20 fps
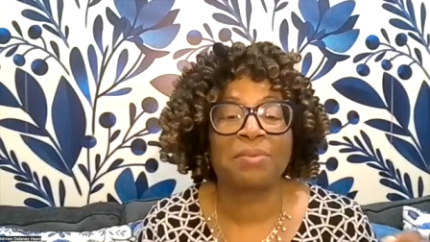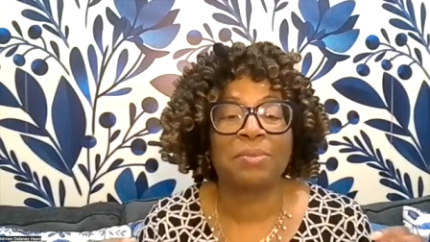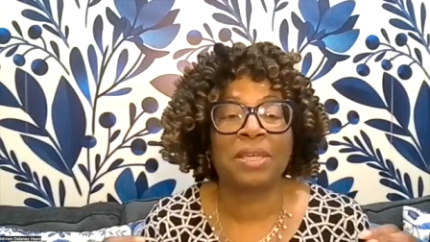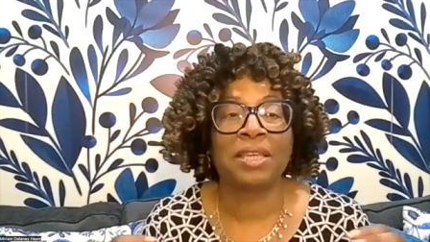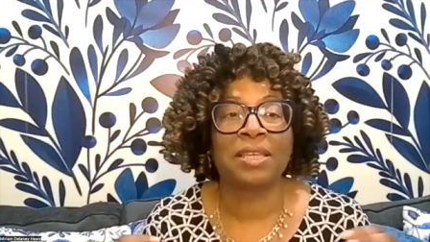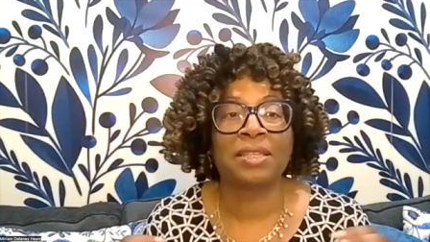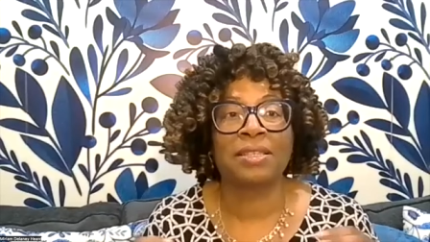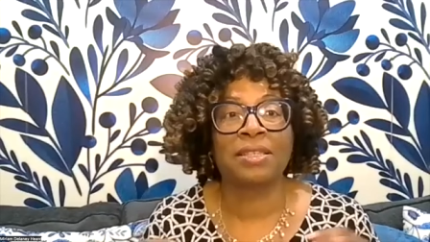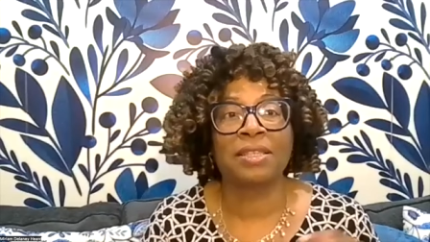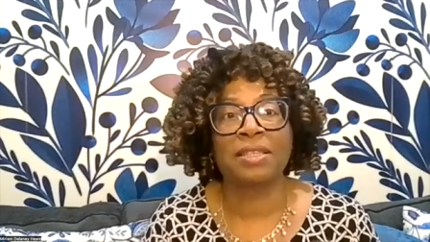
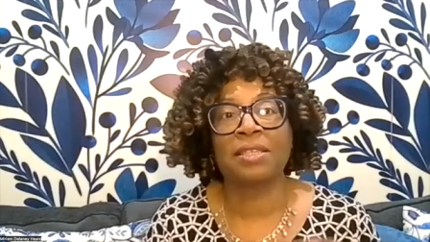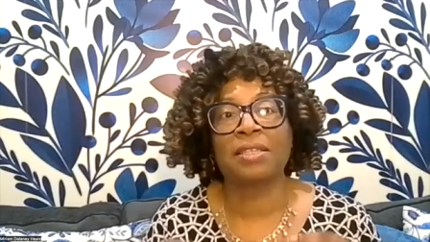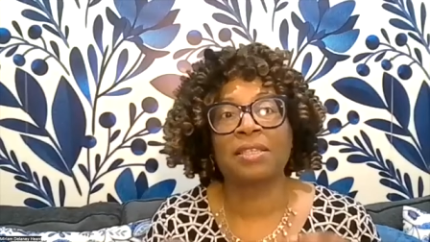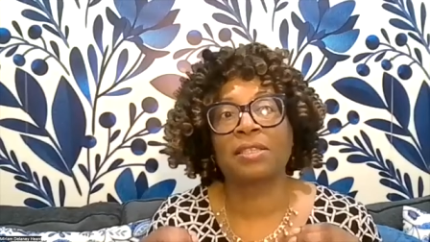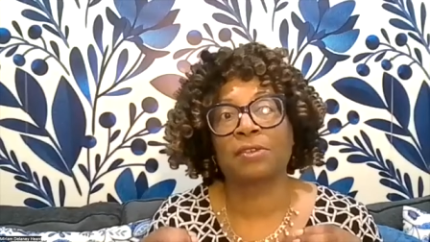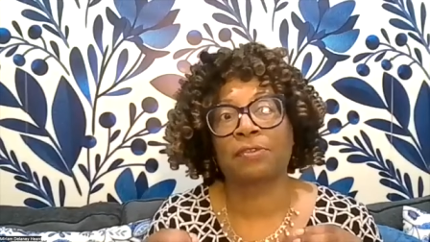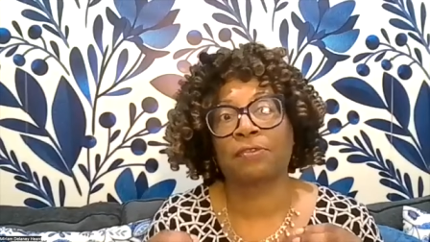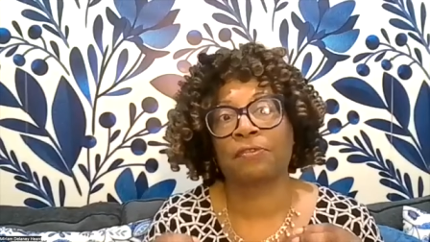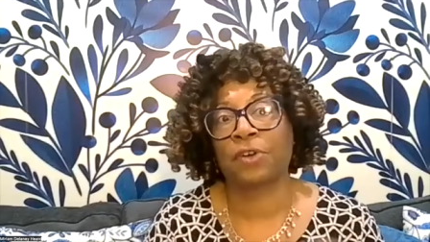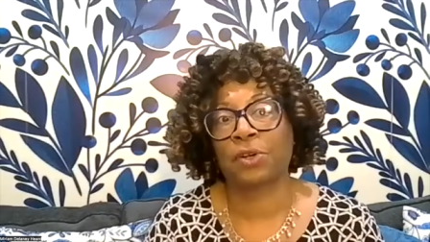because this is
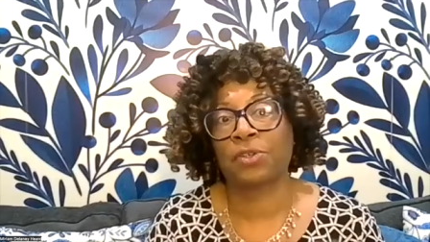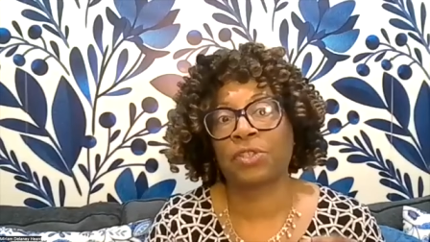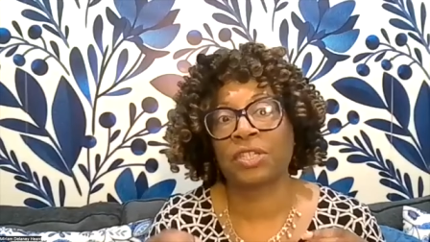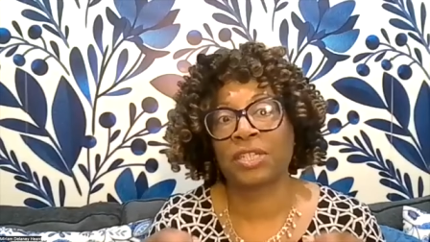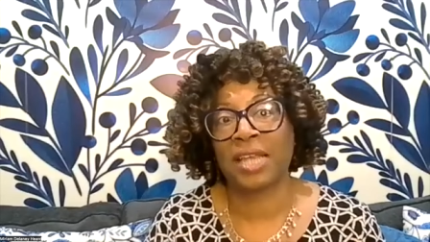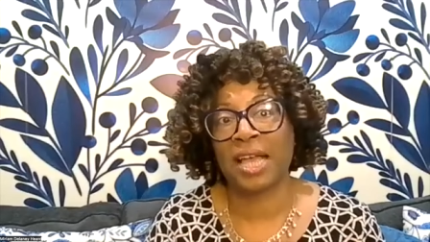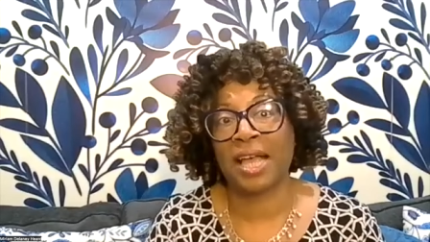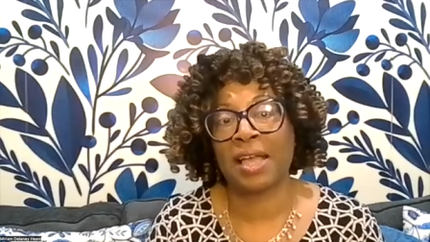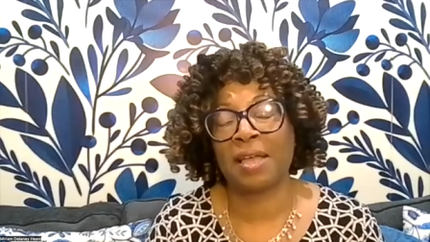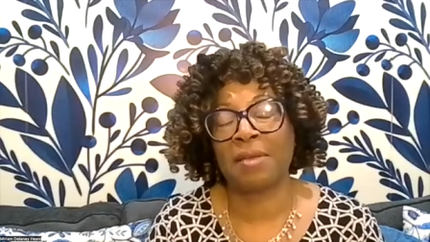the first
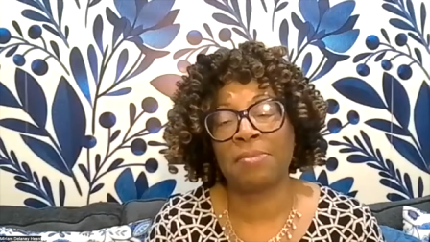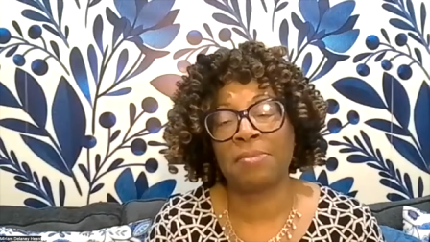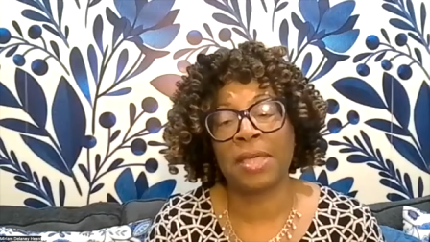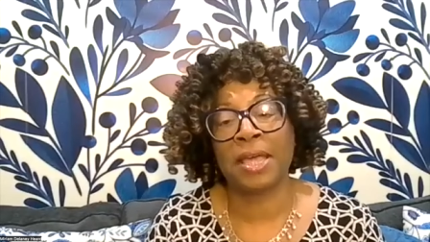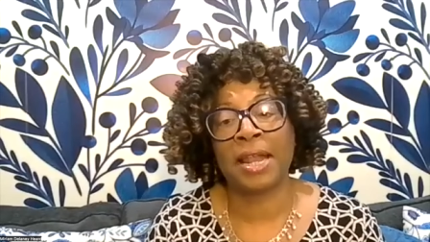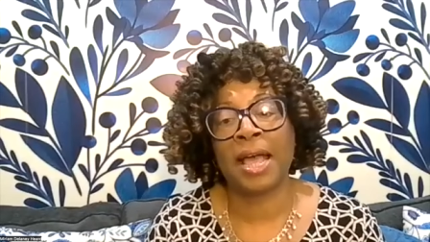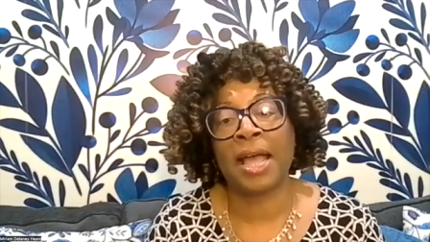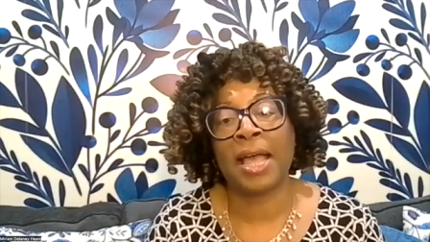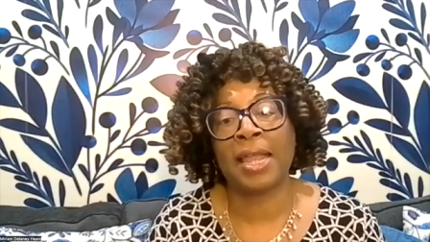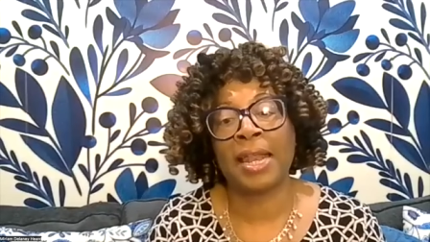time
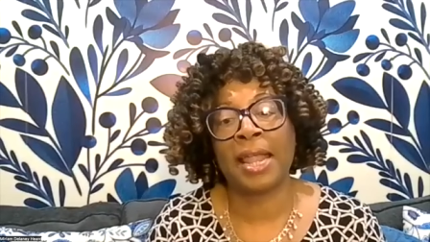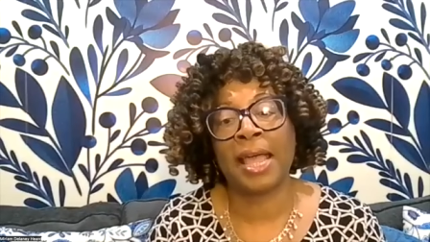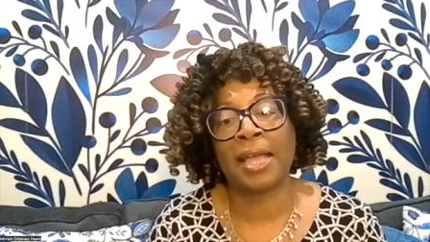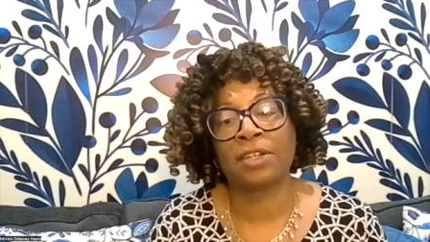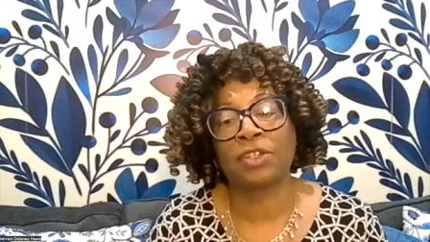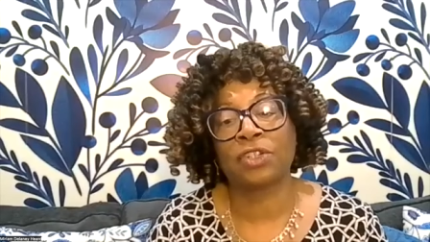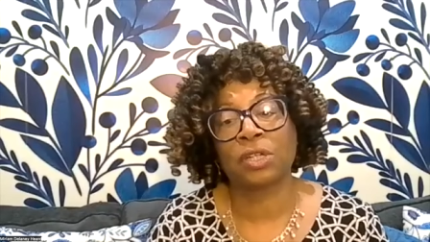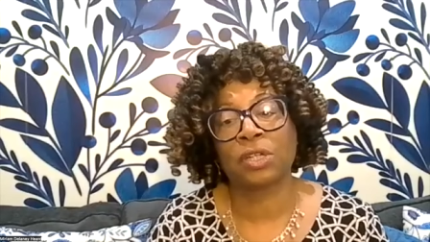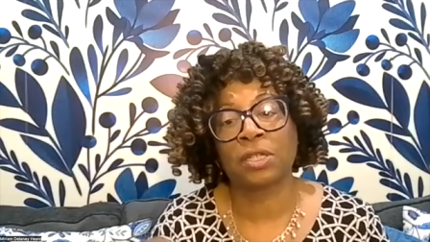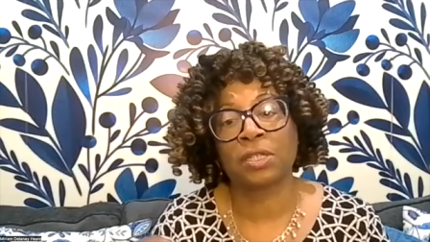that i had
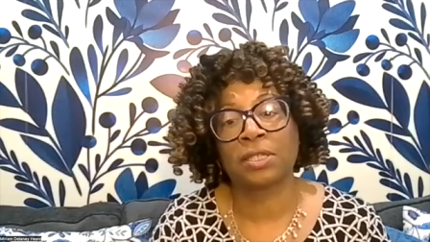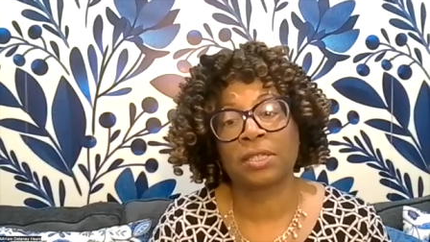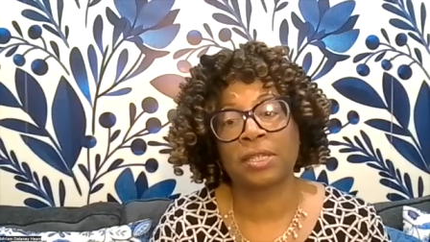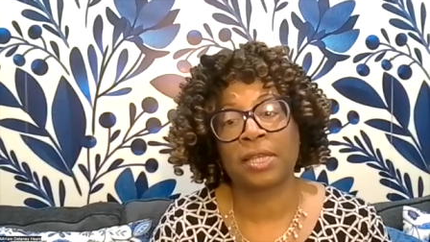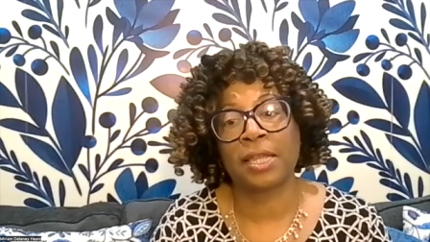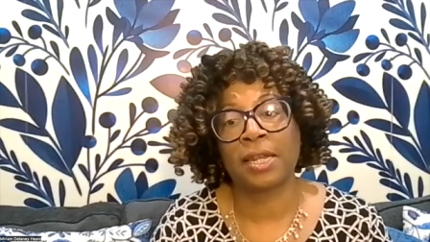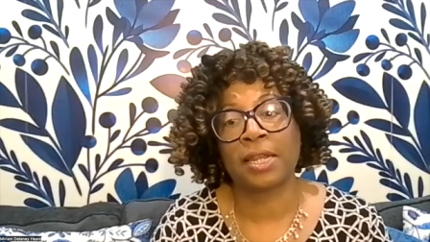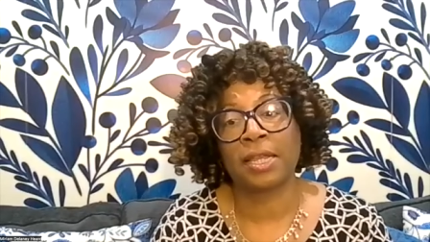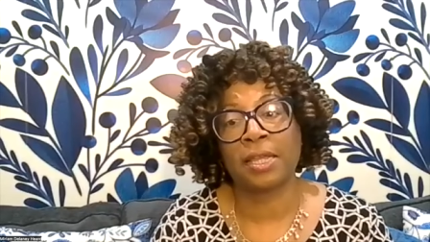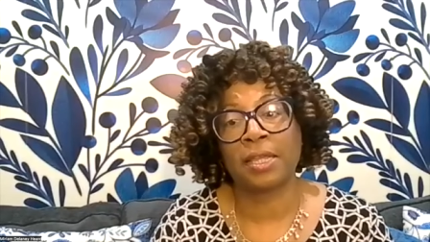actually
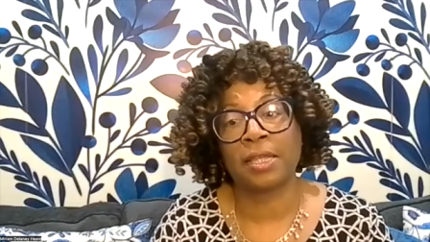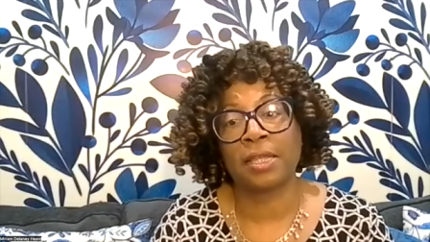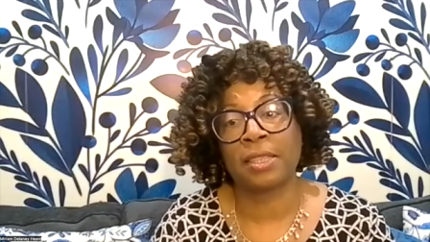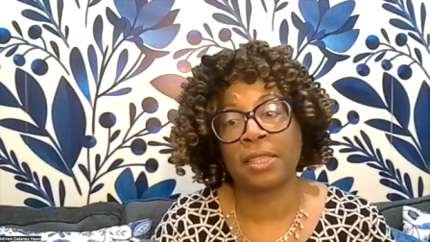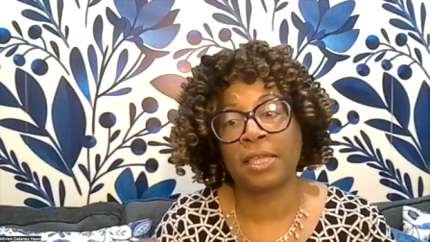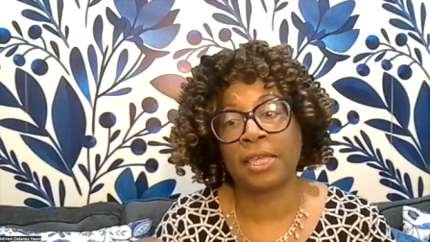studied